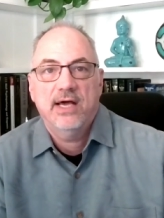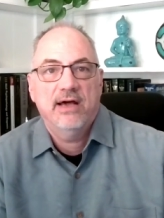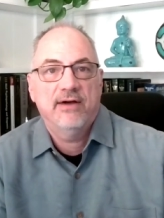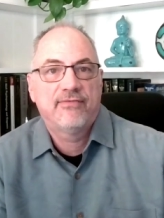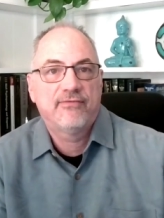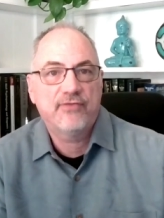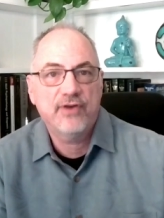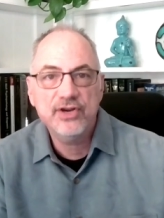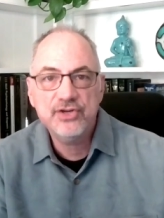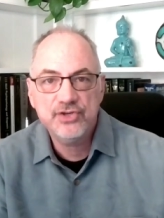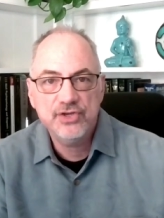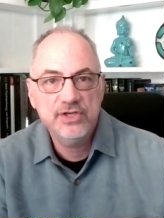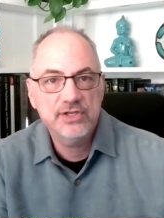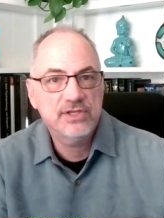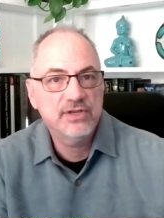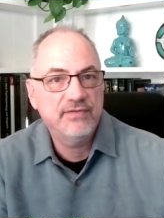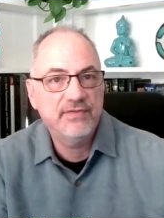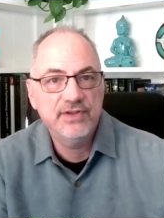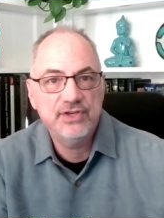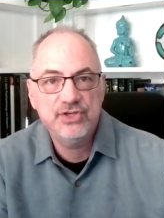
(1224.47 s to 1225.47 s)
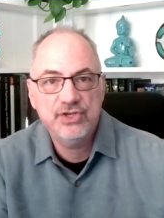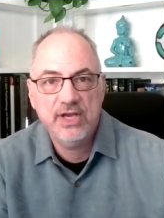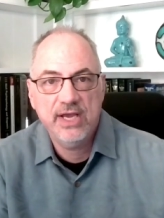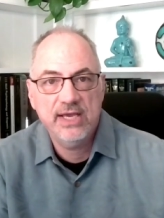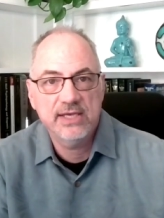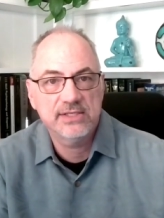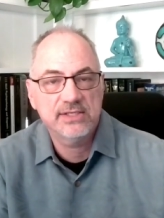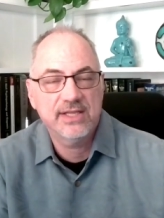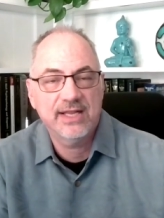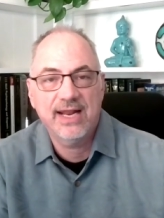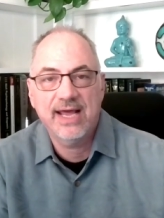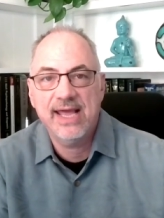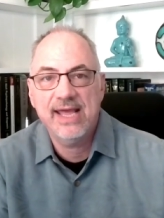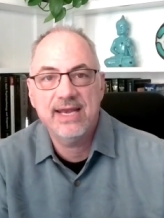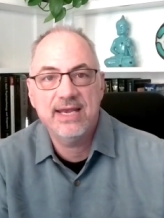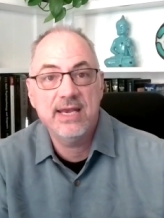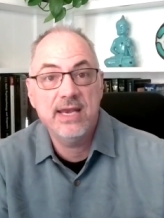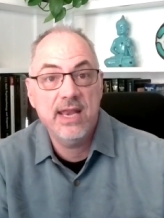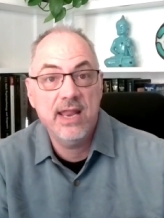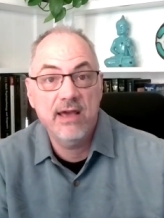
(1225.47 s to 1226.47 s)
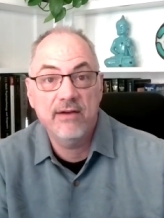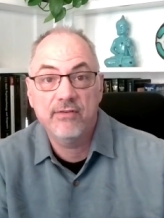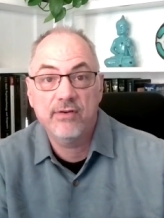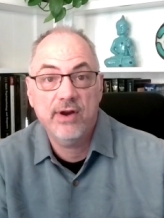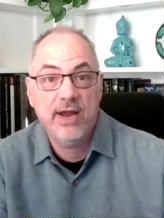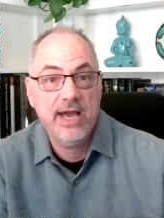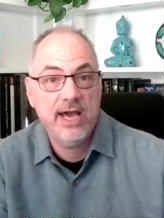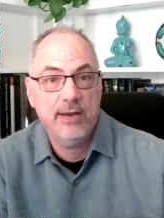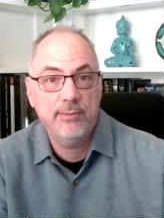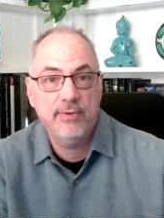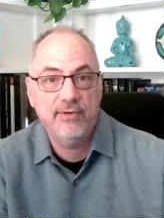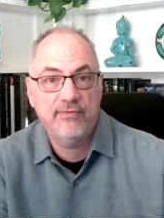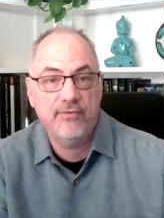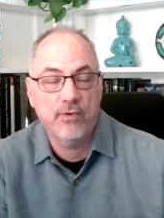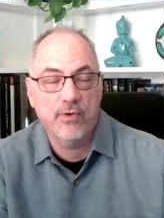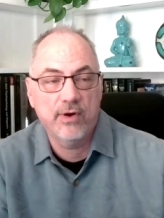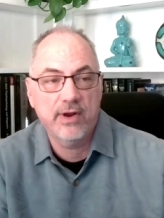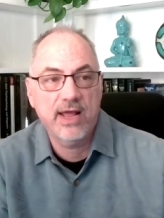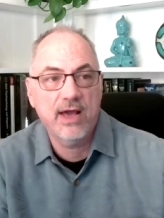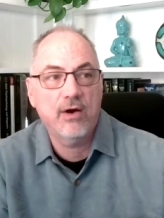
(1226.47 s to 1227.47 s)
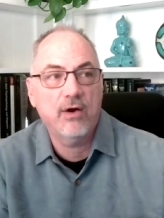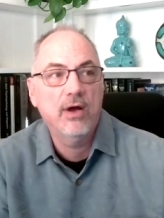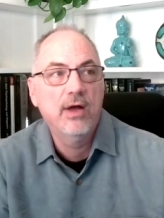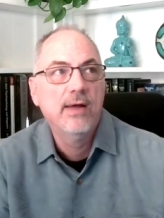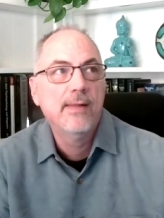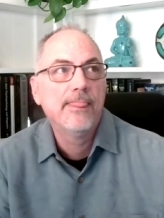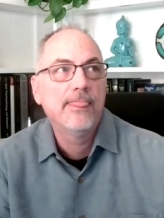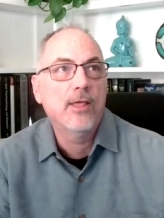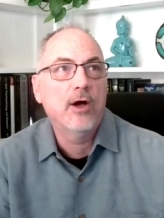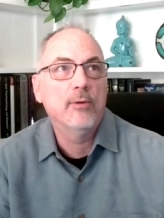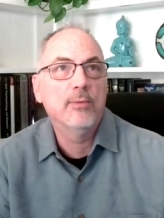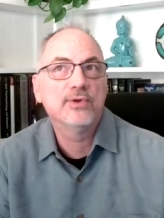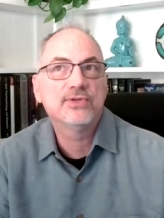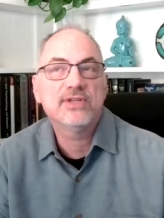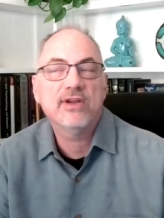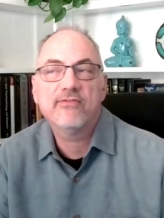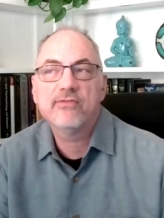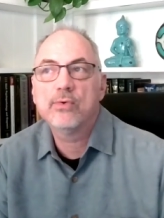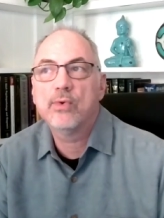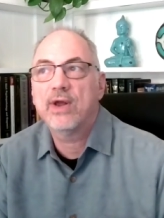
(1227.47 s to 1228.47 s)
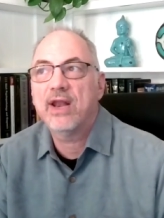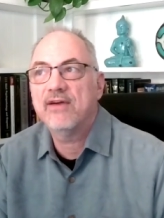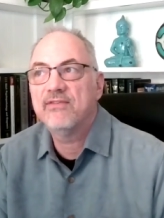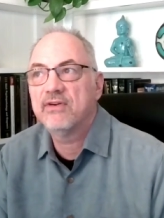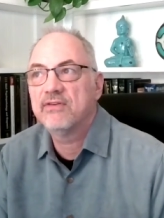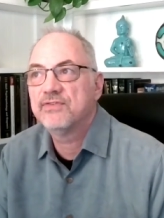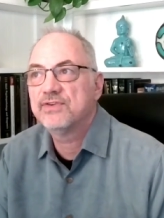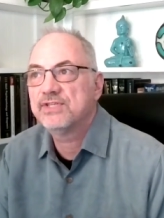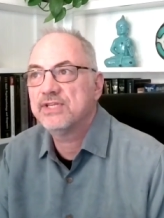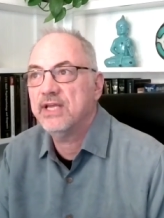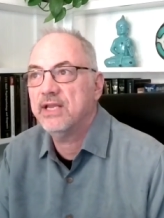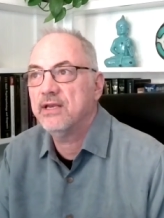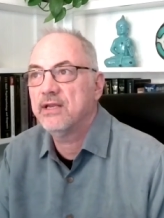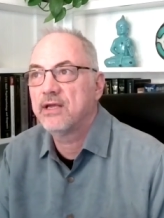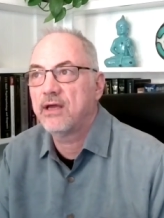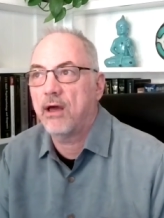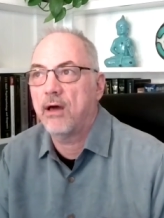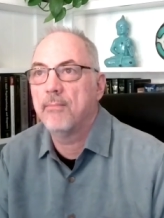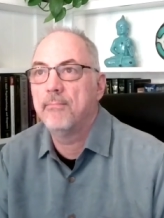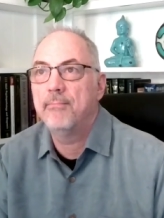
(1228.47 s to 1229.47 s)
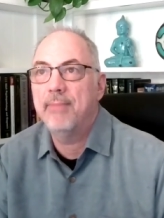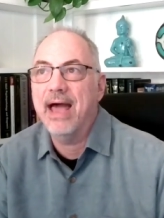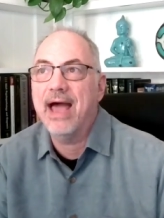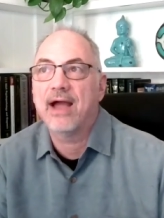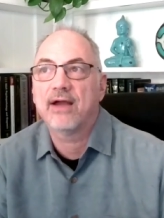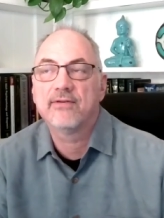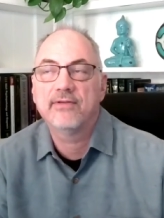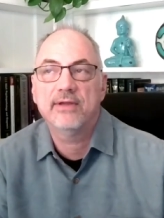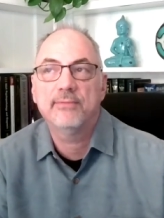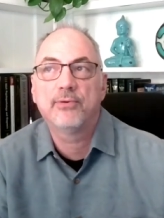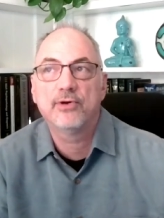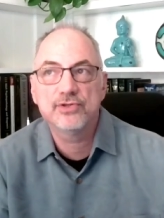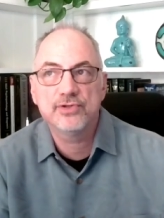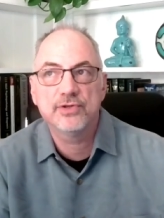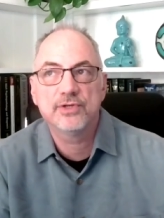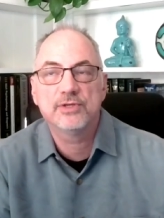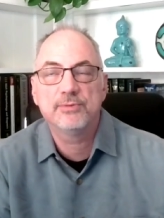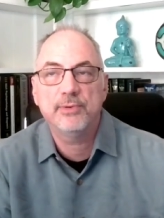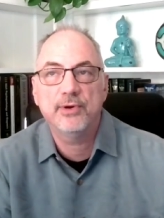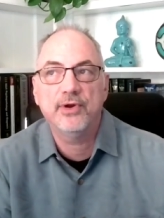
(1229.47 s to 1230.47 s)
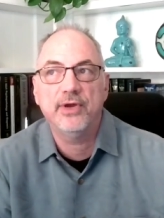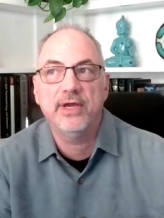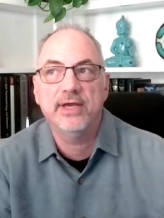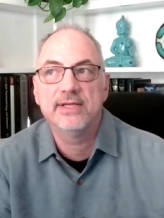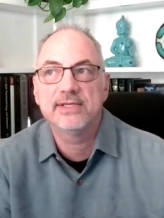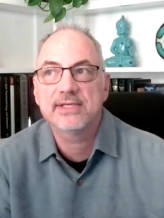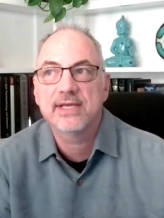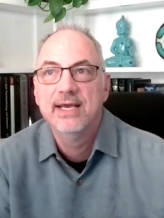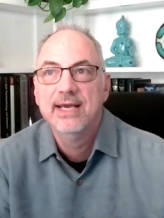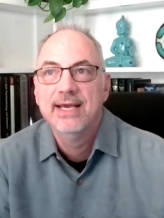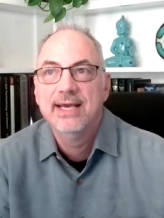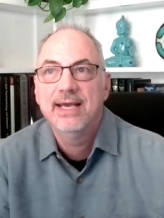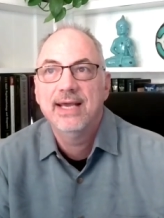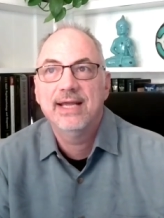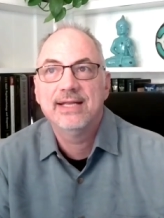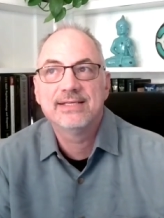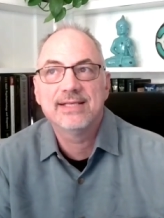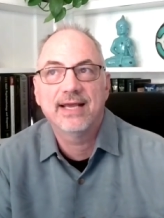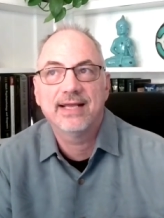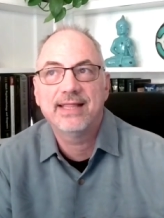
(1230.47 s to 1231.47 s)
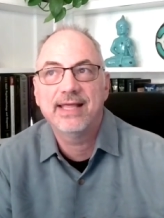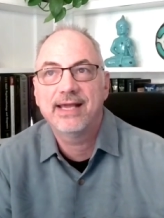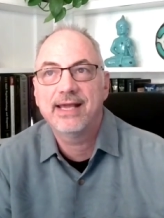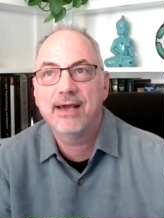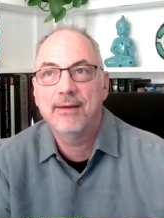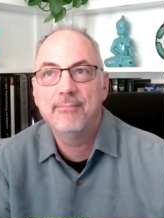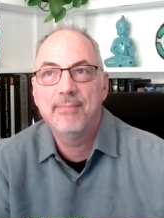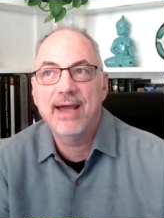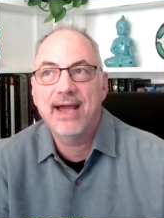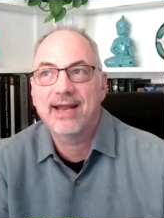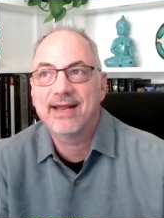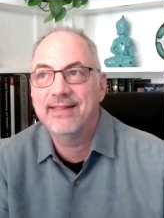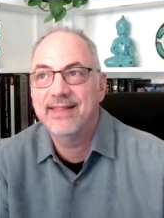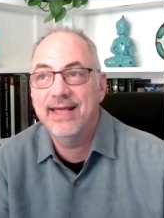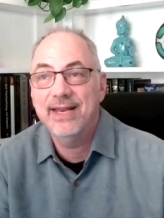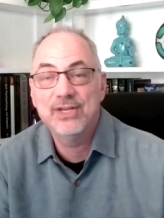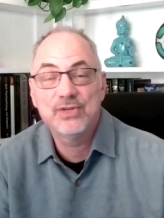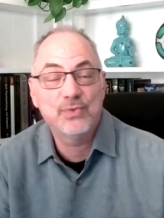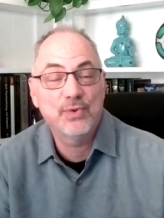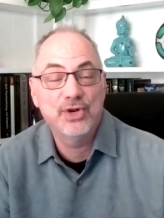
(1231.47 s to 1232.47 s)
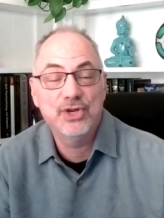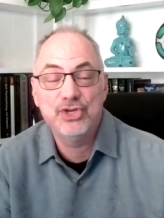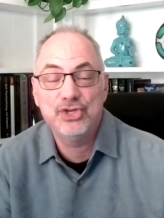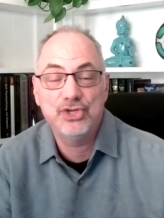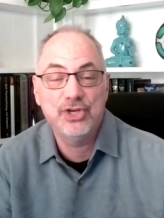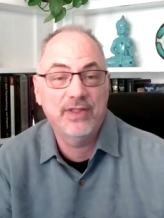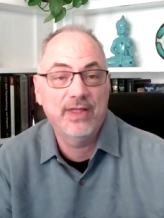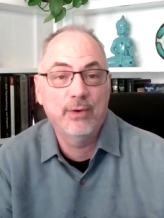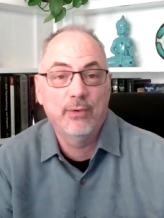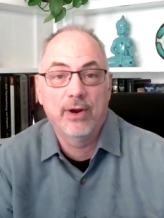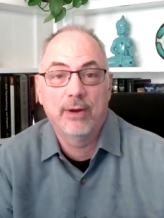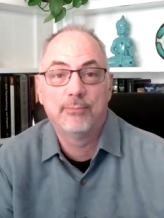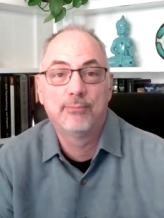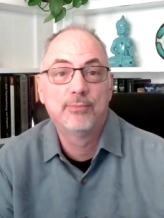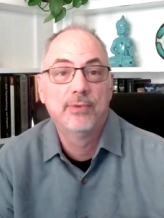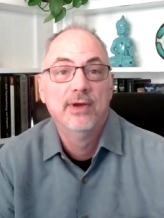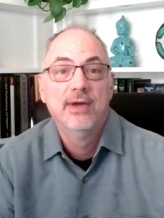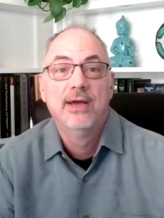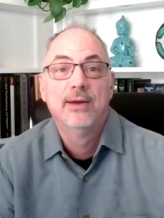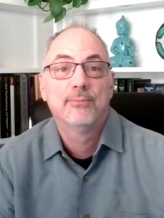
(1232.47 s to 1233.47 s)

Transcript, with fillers: a freshness of the chest that I had never had before. Now, almost everyone I've ever seen come back, personal experience, it's like they come back and they just want to share, they want to